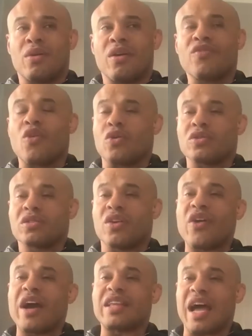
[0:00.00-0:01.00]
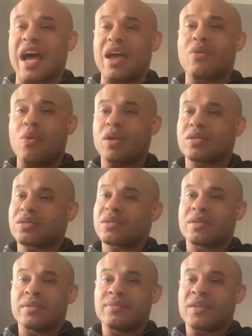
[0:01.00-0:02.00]
Of course, the fight I want,
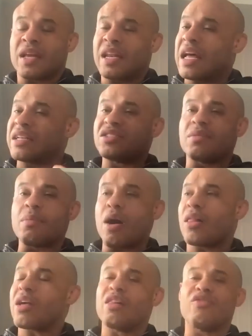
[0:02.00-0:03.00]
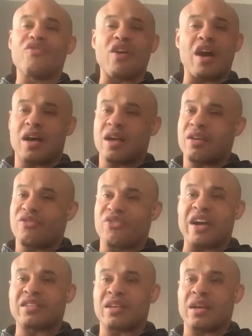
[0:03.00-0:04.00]
let Jamal Hill
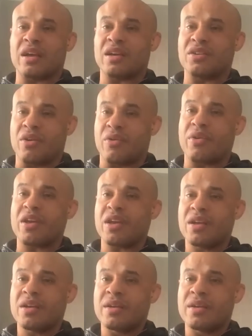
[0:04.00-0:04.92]
fight Uri,